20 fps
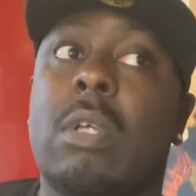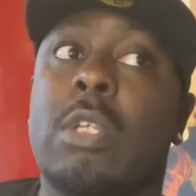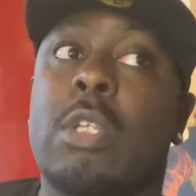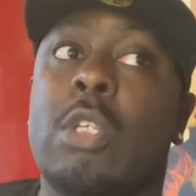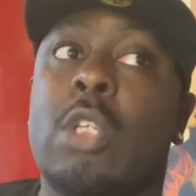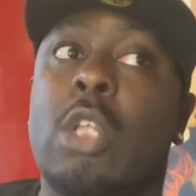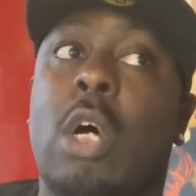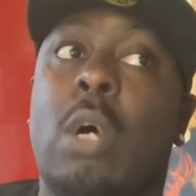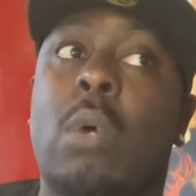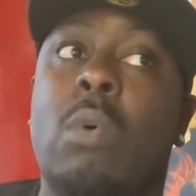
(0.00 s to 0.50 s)

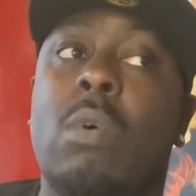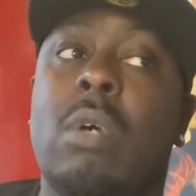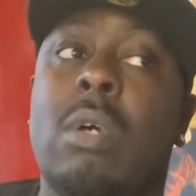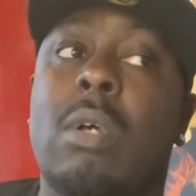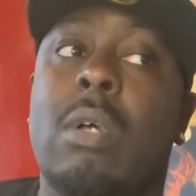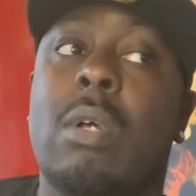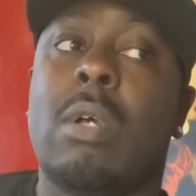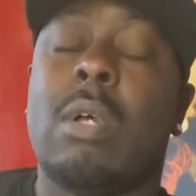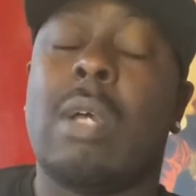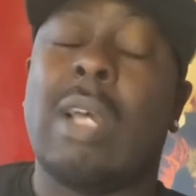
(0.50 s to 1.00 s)
You know,
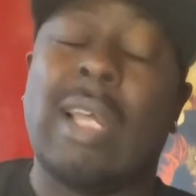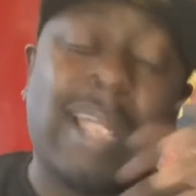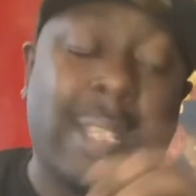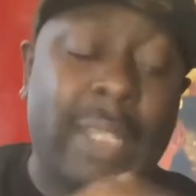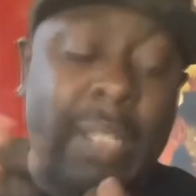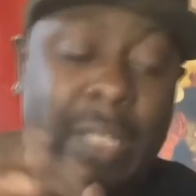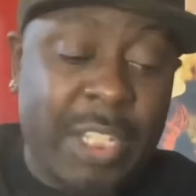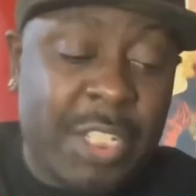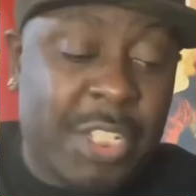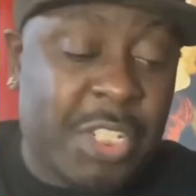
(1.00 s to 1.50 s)

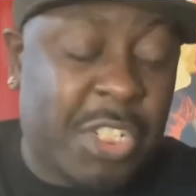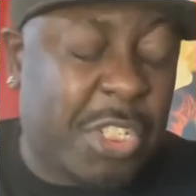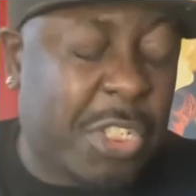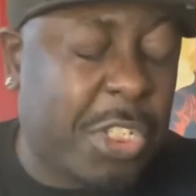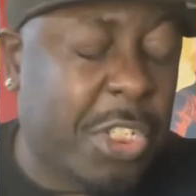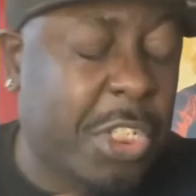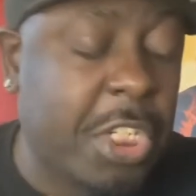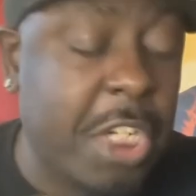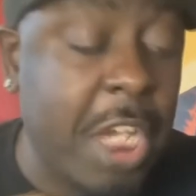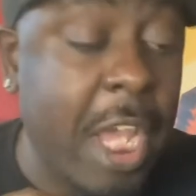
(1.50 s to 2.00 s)
the
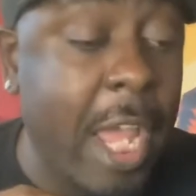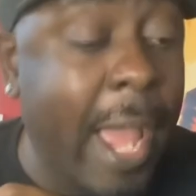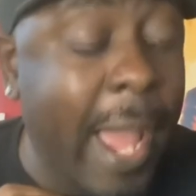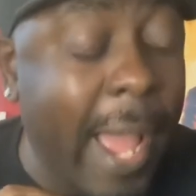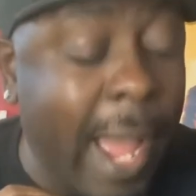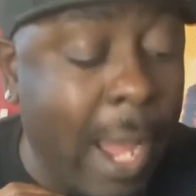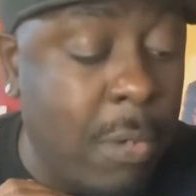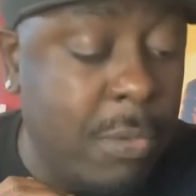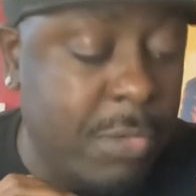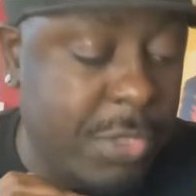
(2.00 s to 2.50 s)

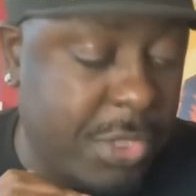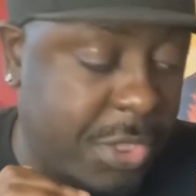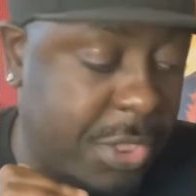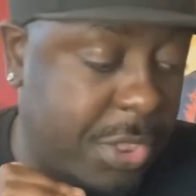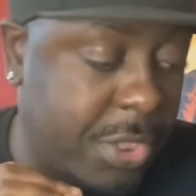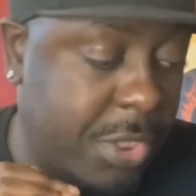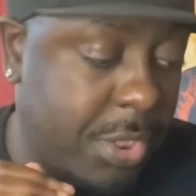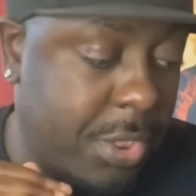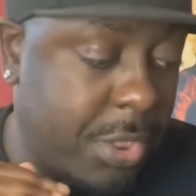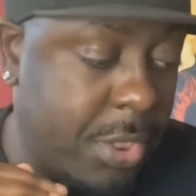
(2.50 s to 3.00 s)

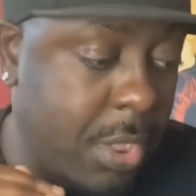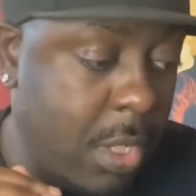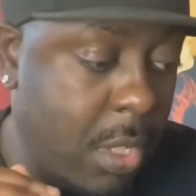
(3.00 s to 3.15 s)
shithouse